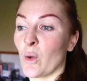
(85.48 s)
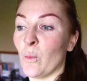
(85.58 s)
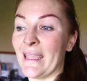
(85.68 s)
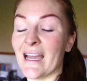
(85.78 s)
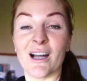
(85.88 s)

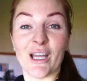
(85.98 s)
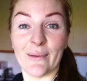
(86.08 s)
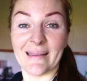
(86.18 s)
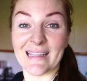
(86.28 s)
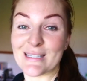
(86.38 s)
We are
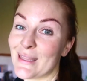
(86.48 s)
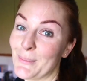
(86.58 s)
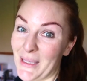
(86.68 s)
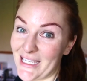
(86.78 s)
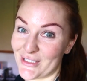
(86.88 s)
going to the
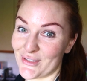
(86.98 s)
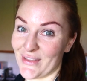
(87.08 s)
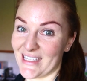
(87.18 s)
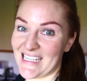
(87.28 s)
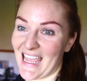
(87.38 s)
beach for
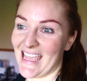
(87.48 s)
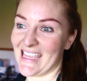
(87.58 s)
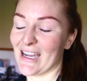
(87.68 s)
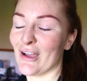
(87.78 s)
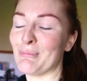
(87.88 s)
the
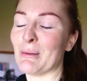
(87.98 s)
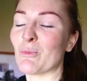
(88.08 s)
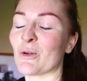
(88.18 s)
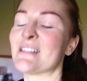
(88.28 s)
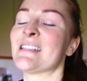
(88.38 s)
day. I've been
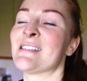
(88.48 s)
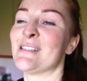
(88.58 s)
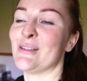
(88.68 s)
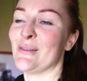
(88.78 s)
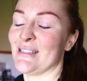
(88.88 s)
wanting to
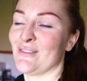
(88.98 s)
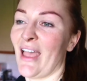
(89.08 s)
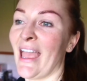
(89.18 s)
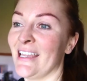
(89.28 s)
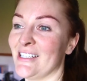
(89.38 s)
do this for
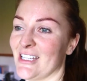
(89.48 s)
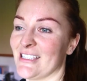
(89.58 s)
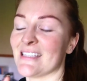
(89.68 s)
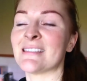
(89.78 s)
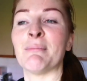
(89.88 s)
ages.
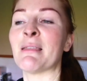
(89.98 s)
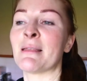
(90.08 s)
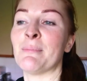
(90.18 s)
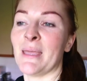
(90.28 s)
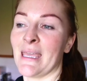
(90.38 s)
There's
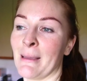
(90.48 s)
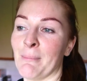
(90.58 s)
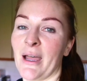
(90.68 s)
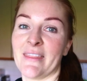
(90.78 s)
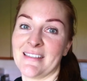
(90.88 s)
something being
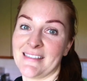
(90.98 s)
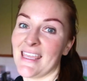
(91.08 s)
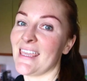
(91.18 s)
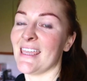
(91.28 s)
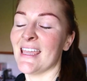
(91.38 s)
by the
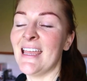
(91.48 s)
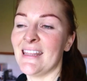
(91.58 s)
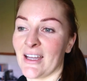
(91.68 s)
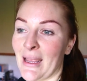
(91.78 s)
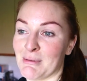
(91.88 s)
sea
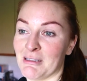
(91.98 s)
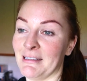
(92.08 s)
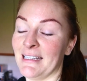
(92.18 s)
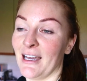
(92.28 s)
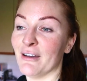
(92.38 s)
that I
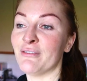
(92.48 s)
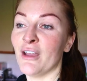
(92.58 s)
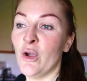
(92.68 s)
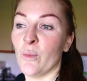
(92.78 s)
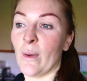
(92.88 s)
absolutely love.
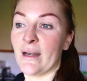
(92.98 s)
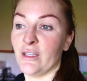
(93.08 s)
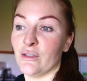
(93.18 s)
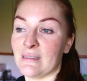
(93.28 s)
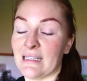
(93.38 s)
When I
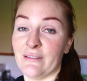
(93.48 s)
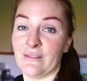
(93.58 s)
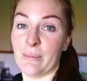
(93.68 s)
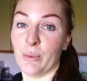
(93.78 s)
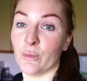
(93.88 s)
used to live
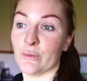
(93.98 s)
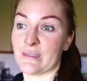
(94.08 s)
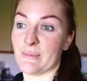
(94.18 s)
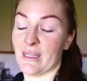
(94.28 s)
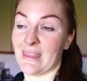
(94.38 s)
near
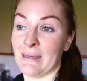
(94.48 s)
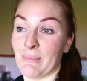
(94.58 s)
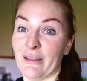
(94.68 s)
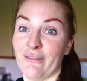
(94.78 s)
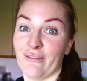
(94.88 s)
Portsmouth in
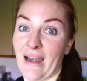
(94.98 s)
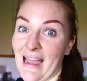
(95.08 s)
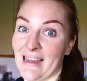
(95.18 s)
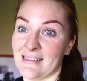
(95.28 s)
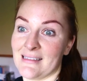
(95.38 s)
my
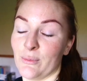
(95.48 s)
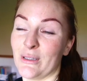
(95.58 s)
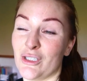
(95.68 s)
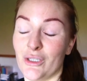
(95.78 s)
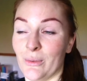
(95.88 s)
flat,
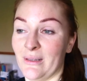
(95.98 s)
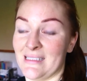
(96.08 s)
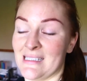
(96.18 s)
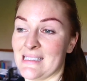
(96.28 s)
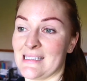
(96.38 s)
which you
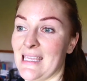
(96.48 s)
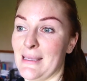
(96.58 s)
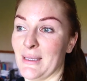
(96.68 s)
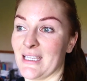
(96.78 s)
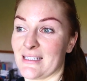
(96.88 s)
didn't
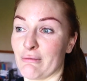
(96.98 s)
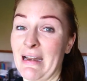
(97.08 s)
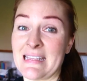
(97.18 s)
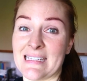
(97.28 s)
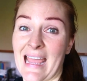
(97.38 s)
see because I
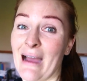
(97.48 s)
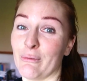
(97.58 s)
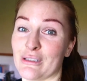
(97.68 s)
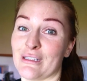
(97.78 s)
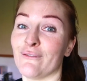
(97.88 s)
rented it
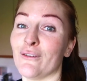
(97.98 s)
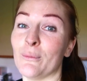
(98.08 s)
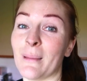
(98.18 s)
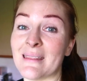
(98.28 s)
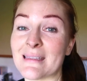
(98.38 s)
out just a few
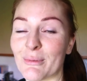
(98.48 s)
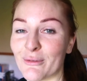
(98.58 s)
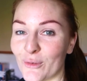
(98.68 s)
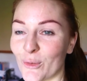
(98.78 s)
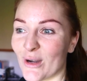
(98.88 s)
months
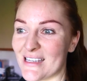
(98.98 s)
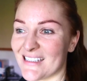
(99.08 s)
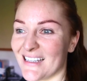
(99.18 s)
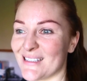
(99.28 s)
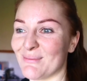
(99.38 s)
before I
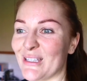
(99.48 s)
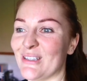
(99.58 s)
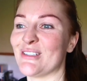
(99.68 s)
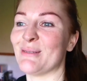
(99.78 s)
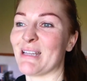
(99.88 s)
started my
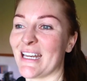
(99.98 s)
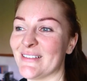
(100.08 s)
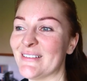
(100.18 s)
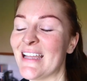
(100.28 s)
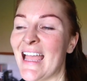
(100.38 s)
YouTube
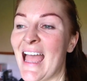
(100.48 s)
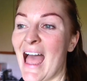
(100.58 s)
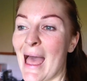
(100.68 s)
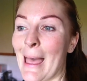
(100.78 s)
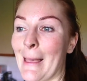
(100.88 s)
channel,
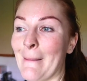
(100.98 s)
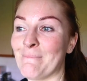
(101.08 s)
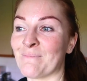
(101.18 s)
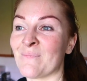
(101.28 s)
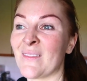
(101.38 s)

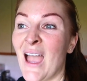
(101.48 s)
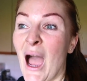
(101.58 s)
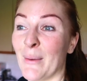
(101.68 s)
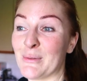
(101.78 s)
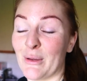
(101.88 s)

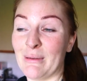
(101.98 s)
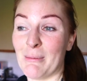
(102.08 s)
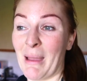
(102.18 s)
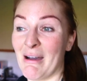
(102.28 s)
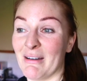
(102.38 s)
I was only
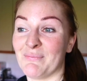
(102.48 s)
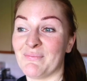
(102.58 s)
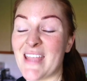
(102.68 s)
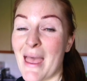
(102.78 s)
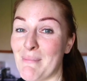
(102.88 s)

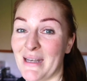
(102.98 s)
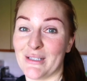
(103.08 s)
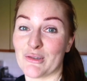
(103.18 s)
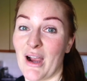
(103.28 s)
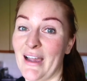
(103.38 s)
about a
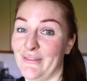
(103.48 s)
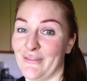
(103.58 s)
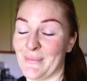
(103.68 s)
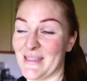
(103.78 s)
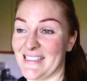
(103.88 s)
10-minute drive
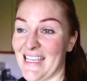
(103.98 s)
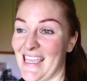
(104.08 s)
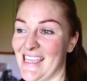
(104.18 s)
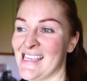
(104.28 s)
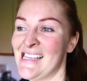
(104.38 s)
from the
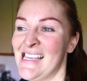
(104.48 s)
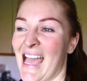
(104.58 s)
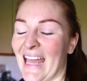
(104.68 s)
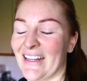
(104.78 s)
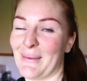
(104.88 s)
sea,
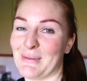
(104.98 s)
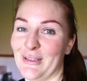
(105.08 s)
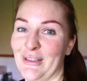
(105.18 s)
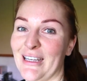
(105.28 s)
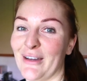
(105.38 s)
and I
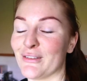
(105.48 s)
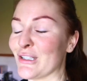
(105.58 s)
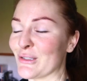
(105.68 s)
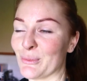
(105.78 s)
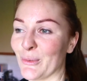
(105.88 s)
absolutely loved
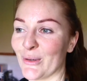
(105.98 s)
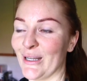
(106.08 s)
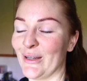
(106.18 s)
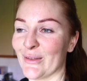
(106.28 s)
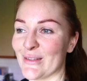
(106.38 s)
just walking
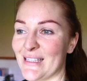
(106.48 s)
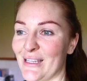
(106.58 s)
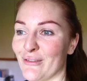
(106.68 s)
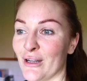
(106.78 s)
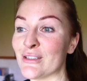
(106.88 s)
along the
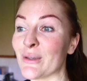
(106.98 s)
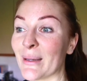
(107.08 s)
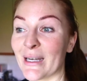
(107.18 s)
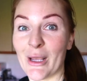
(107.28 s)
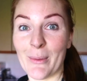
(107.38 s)
seafront. So we're
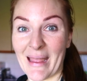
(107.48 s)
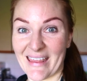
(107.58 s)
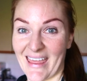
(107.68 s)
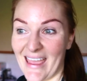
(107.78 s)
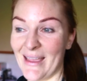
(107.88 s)
gonna go back
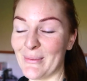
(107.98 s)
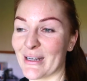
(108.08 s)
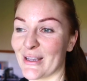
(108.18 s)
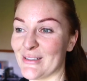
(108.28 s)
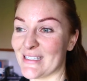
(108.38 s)
there, we're
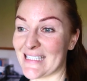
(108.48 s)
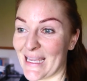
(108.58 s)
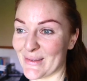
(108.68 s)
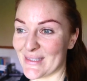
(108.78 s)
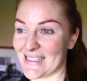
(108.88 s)
gonna go to
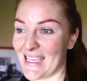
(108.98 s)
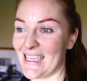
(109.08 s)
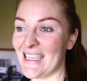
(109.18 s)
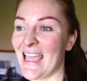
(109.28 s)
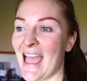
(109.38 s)
South
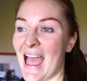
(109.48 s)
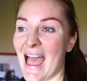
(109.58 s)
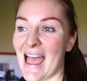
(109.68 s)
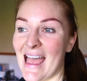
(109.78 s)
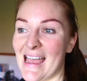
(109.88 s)
Sea
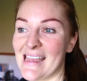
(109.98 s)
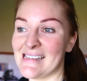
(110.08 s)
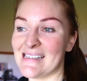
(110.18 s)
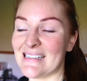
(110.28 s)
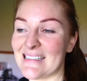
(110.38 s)

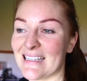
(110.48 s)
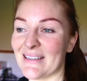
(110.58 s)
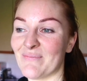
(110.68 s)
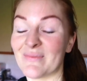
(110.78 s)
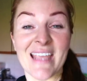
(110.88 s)
and
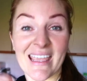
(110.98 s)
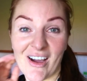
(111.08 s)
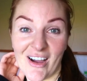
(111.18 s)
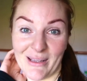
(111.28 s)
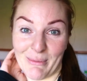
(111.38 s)
take
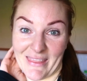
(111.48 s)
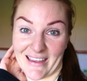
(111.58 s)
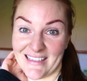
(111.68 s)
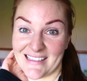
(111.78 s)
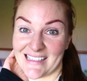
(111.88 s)
Arnie with
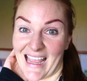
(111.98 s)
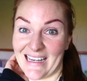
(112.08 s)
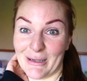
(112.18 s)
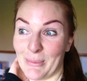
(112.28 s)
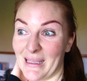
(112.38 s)
us,
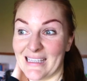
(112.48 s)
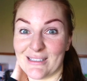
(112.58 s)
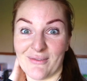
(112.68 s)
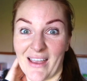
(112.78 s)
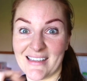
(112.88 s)
and it'll be
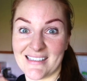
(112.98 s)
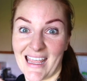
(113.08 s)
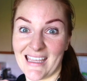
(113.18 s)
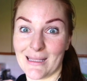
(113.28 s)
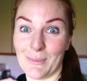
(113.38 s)
his first
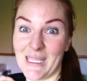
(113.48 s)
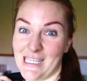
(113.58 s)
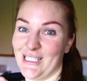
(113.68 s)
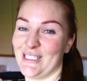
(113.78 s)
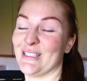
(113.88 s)
day at the
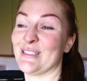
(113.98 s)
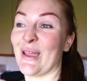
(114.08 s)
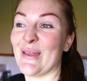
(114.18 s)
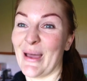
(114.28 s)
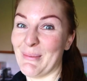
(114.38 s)
beach,
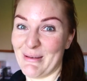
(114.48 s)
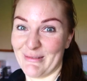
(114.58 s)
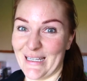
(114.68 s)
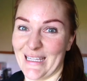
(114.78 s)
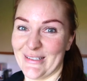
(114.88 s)
so that'll be
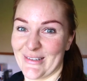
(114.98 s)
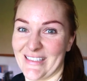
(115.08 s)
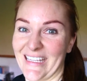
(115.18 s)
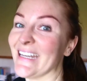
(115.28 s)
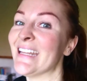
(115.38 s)
really
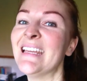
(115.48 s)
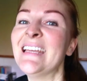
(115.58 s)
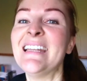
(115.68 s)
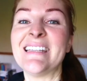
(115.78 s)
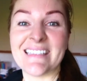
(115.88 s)
interesting
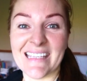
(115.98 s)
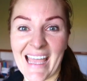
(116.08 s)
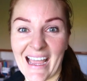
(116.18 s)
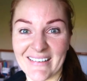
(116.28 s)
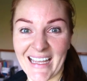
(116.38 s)
to see
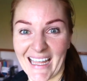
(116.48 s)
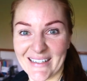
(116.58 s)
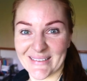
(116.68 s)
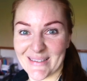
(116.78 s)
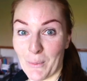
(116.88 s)
how he
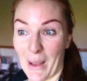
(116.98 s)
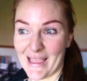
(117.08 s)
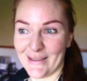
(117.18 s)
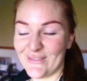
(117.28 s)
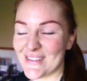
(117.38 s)
handles the
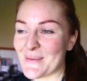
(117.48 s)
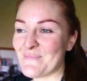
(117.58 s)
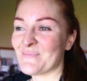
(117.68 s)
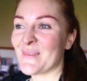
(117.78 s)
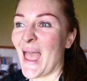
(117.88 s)
waves.
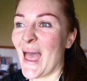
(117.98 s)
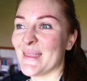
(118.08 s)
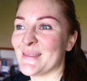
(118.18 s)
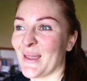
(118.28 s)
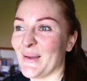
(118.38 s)

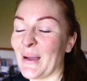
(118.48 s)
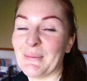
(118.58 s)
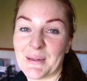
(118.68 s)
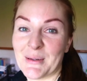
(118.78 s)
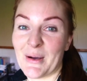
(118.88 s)
So I
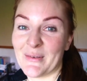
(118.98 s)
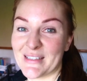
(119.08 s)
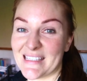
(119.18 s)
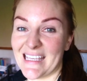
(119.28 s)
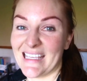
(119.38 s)
will
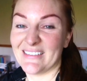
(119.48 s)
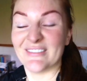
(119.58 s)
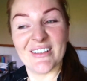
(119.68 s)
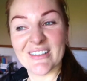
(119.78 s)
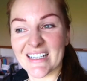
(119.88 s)
obviously
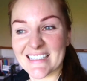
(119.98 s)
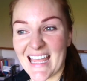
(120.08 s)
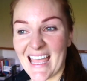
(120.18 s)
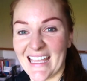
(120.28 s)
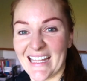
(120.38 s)
vlog our
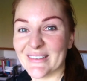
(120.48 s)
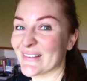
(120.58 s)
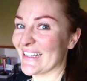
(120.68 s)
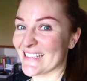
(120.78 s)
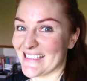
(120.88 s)
day and you'll
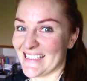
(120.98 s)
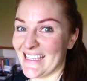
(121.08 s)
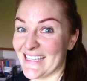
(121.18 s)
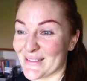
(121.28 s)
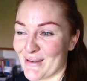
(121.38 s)
get to
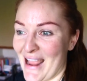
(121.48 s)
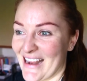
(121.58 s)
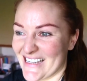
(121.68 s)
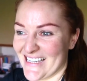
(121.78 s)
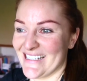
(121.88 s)
see his
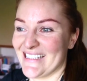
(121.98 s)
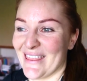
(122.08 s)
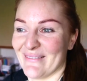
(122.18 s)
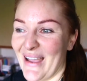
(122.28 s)
reaction to the